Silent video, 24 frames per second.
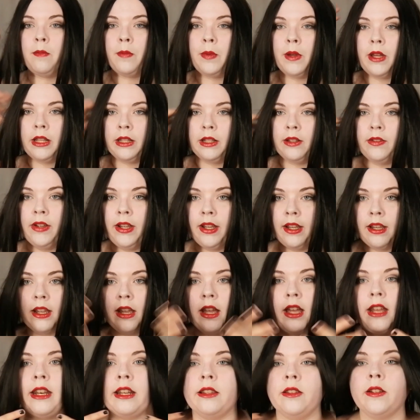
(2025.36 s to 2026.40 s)
But I love it,
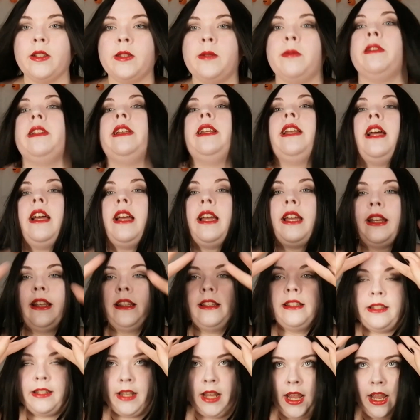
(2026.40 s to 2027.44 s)
and it looks really
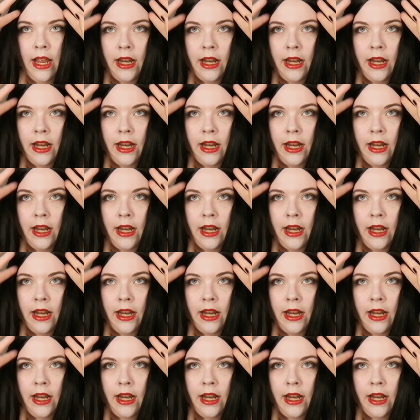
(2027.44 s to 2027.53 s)
nice.